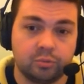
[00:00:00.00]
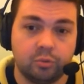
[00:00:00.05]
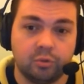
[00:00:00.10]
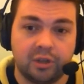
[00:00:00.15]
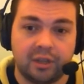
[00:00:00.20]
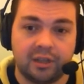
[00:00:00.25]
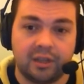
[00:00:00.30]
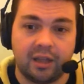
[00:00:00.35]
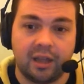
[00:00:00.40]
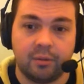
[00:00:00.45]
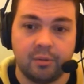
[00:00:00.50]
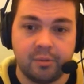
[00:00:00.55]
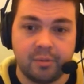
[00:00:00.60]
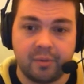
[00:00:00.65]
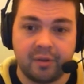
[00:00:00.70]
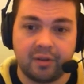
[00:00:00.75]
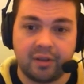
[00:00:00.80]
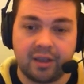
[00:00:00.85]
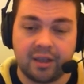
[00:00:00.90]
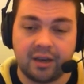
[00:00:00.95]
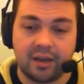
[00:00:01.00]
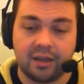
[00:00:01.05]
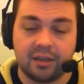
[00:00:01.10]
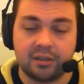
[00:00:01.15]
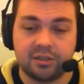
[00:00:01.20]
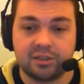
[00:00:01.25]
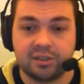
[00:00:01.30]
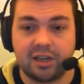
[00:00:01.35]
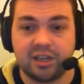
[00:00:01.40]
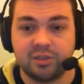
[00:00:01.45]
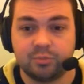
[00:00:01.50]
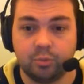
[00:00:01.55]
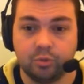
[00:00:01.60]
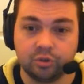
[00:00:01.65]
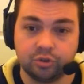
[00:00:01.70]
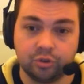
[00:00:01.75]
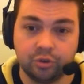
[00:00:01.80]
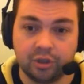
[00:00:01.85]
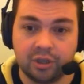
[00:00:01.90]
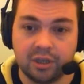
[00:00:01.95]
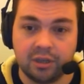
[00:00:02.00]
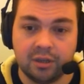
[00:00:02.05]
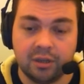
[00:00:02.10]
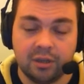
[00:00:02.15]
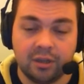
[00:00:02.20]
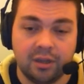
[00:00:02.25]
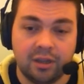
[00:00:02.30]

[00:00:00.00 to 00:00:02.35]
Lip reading: We'll get it a wee bit kind of Sky Sports looking,